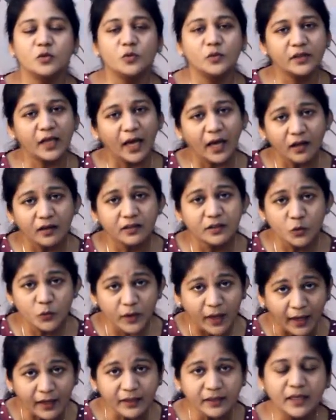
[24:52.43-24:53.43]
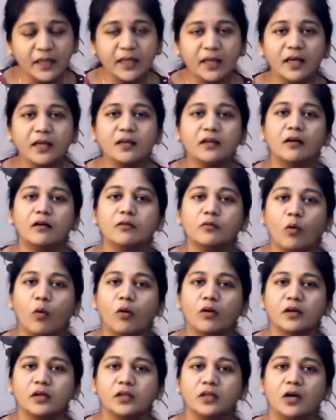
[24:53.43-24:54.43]
You can take a
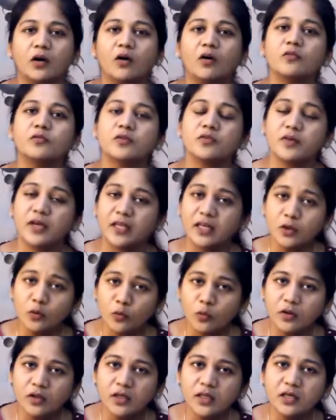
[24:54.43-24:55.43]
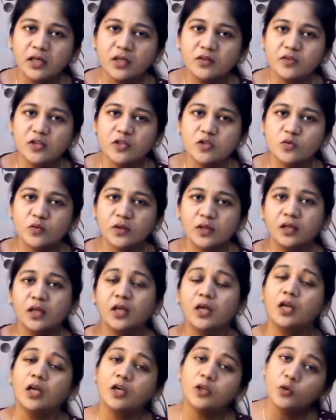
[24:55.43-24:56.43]
cornea of a very old individual,
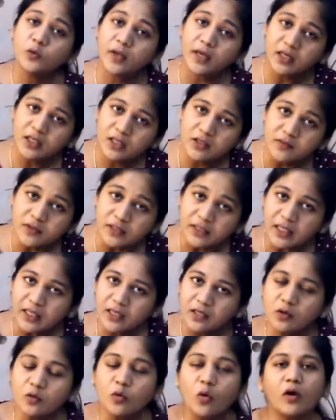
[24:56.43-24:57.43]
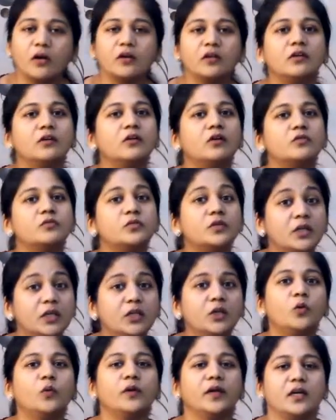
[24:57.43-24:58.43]
you can even take a cornea of a
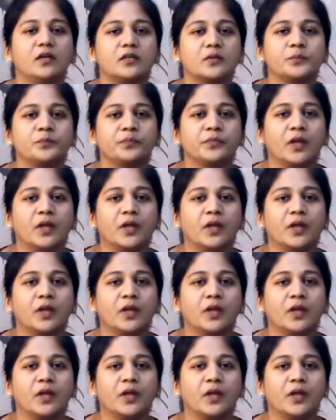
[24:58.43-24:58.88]
neonate,